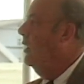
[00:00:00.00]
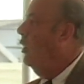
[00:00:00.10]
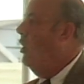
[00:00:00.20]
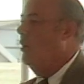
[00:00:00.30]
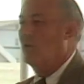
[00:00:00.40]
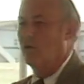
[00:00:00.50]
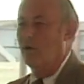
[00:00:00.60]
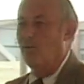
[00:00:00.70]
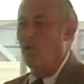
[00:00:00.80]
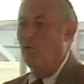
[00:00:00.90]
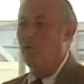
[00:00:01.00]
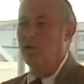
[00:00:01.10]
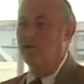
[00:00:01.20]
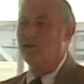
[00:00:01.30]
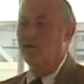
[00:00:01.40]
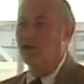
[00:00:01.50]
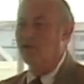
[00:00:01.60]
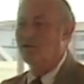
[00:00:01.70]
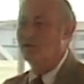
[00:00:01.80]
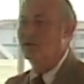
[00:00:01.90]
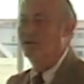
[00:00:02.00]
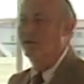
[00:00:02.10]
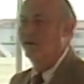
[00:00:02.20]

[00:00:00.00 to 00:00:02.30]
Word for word: longer employees that I see